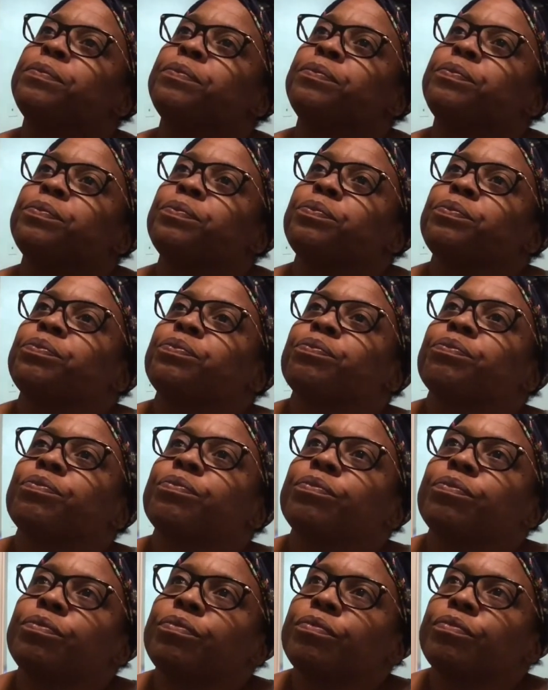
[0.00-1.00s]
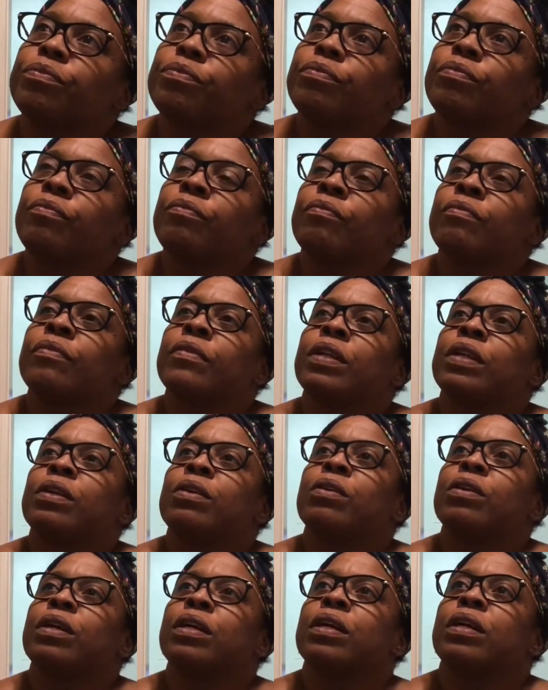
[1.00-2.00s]
Would you recommend this
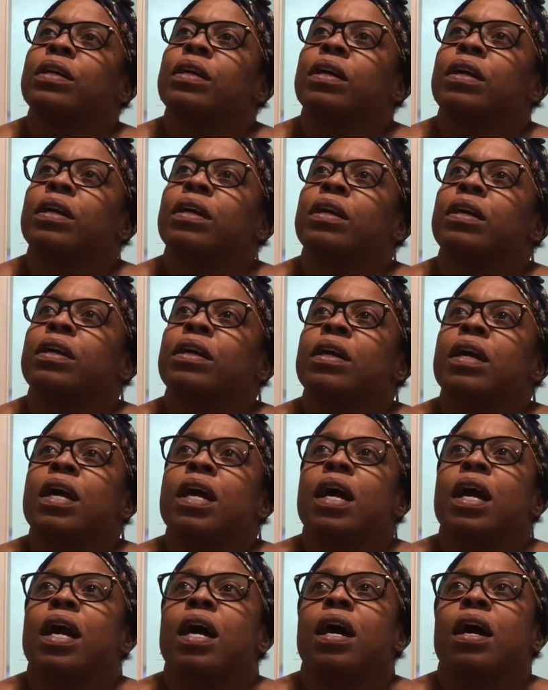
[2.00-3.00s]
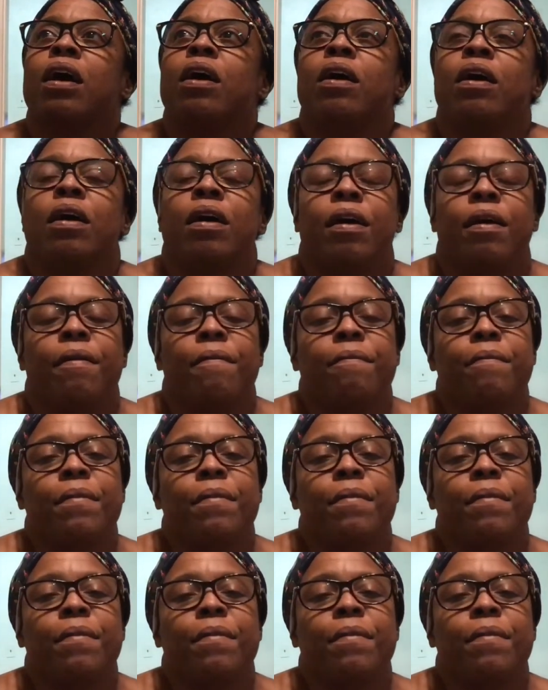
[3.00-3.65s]
story to others? Why or why not?